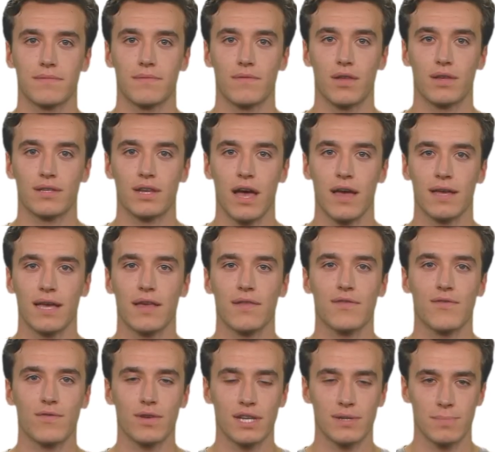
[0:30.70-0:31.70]
We are targeting
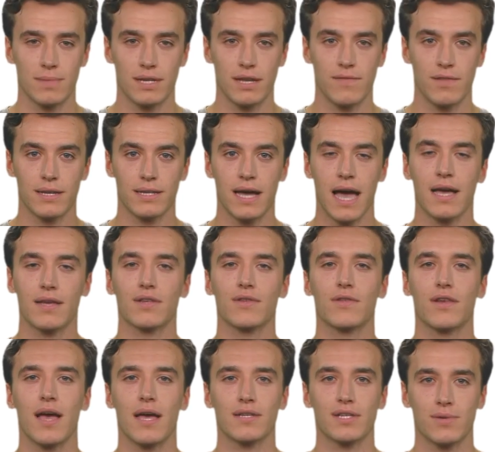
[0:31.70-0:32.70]
three specific types
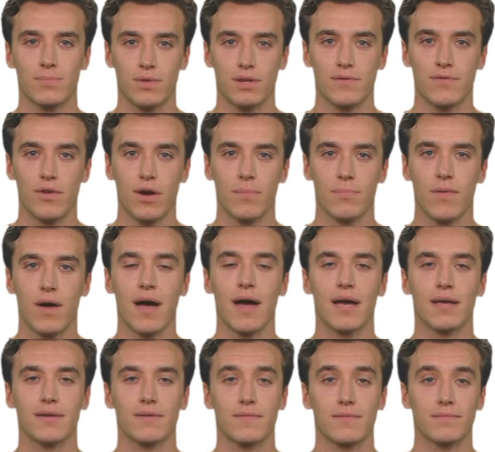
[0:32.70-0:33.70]
of customers for our
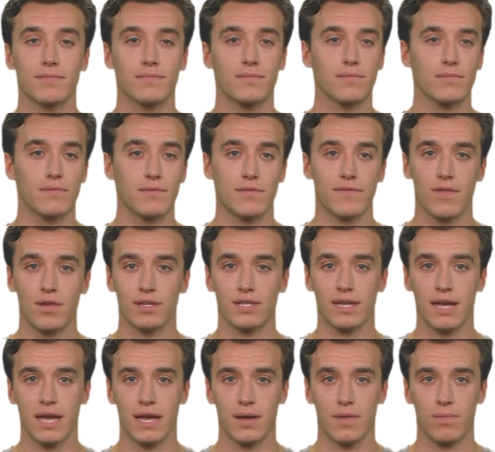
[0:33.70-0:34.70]
product.
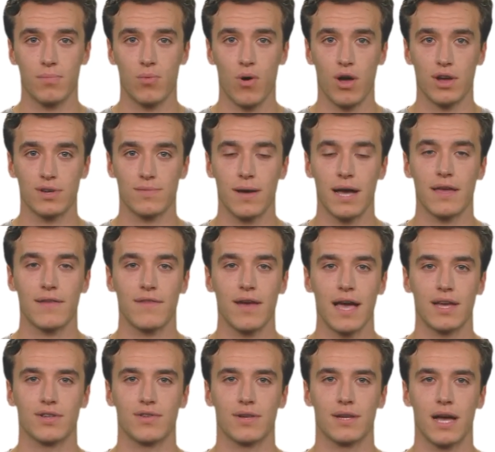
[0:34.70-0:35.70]
Firstly, large
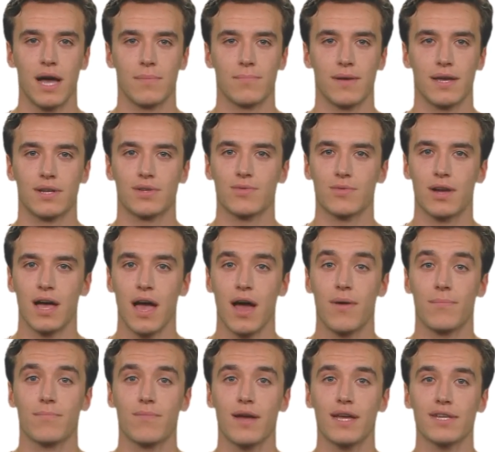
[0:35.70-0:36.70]
manufacturing companies with
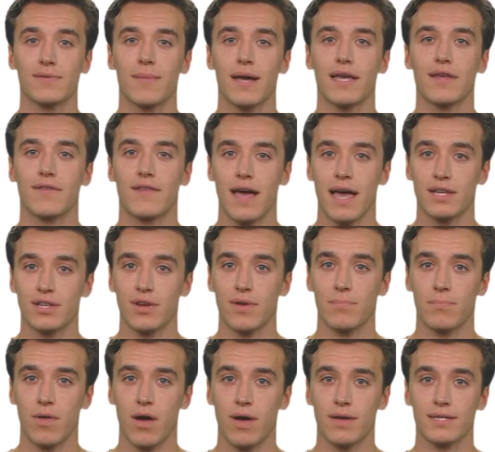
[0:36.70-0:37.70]
complex
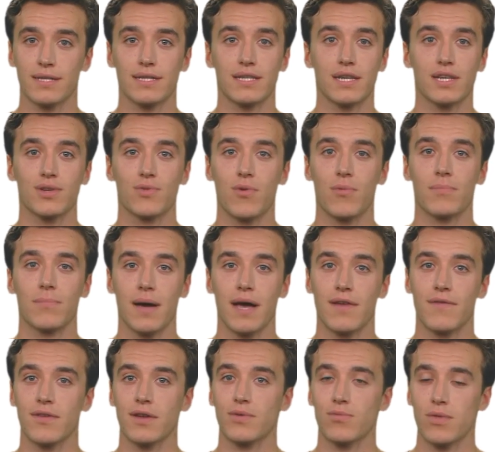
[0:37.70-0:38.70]
manufacturing processes will
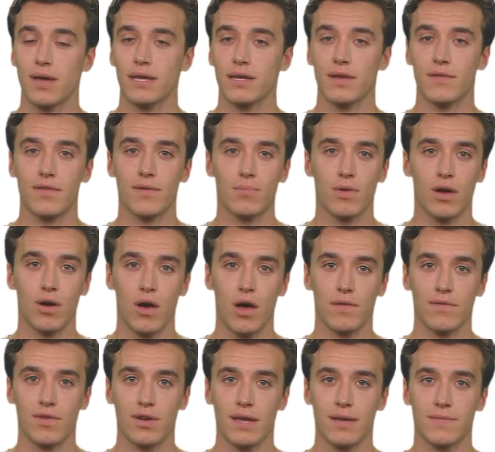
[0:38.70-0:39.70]
benefit greatly from our
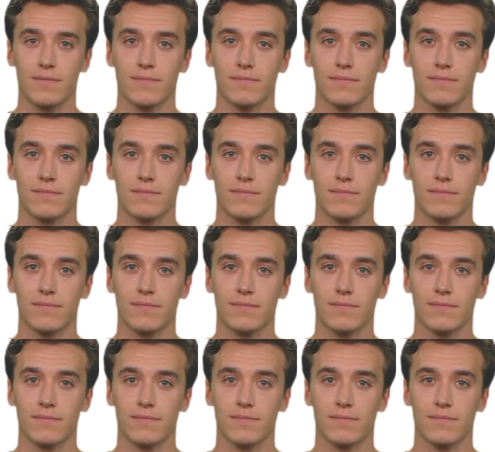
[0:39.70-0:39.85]
offering.